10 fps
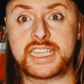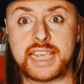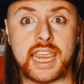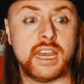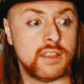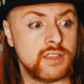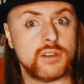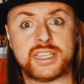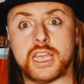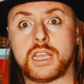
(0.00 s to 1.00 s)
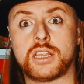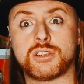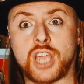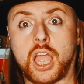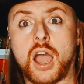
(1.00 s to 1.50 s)
this scene and there's
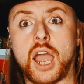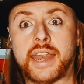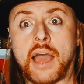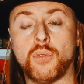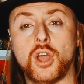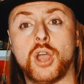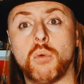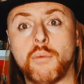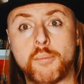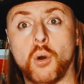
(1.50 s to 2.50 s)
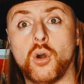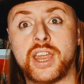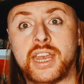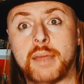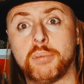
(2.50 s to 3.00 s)
a car down there, we're
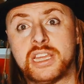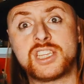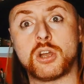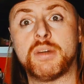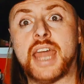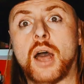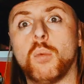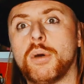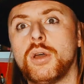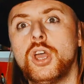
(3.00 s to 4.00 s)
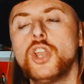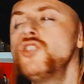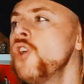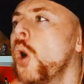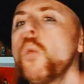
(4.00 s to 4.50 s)
reporting it, please come and help"?
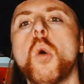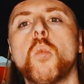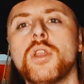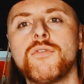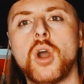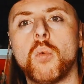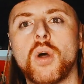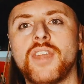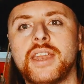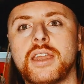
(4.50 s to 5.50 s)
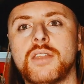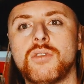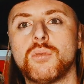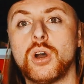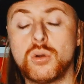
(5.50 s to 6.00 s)
No one would have known what they did
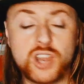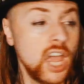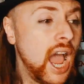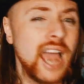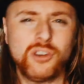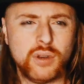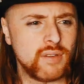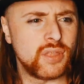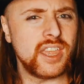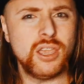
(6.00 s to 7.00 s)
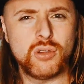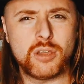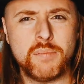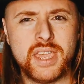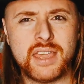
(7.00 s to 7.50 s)
in the road. I don't even think
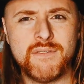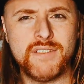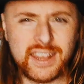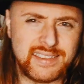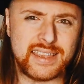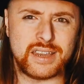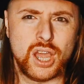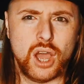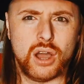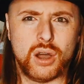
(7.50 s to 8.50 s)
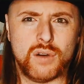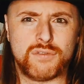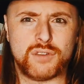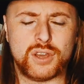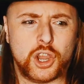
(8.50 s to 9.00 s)
you can be convicted
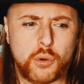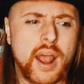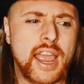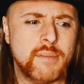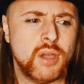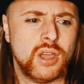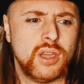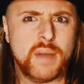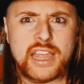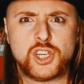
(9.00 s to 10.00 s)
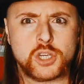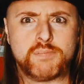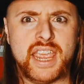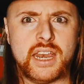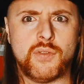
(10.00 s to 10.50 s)
of a crime by
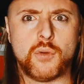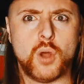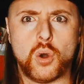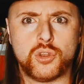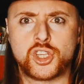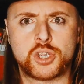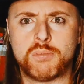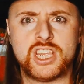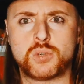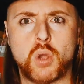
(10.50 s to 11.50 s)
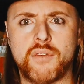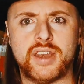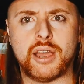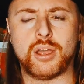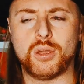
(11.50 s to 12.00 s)
just being in the road and somebody
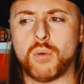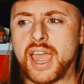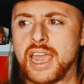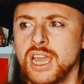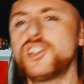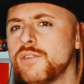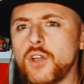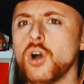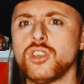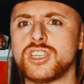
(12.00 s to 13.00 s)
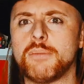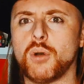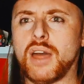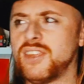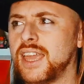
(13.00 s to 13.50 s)
swerving out of your way. Yes, you've caused it, but I